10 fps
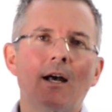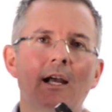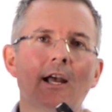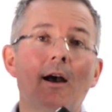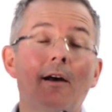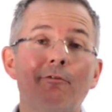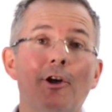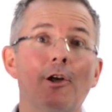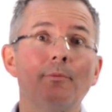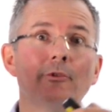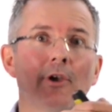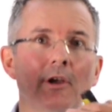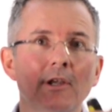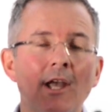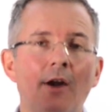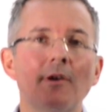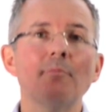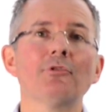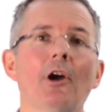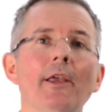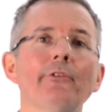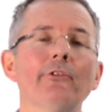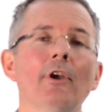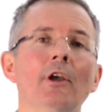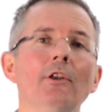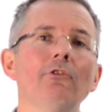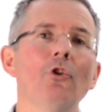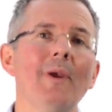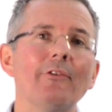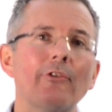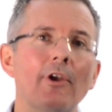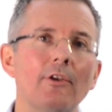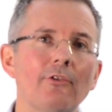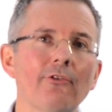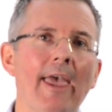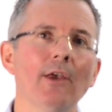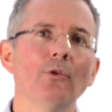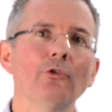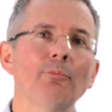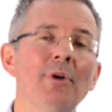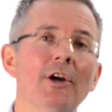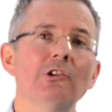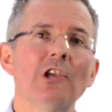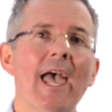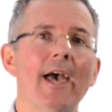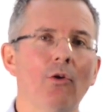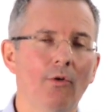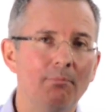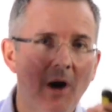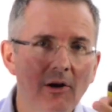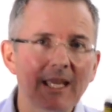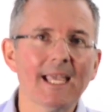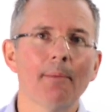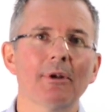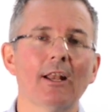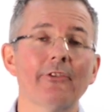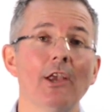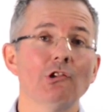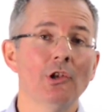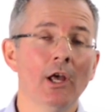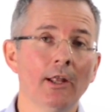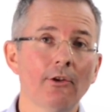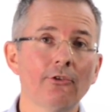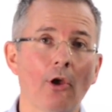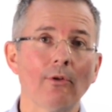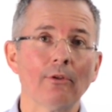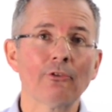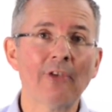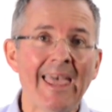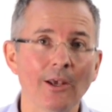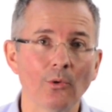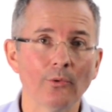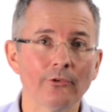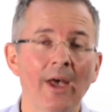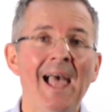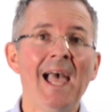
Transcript: a firm's current price to its sales per share or market capitalization to total sales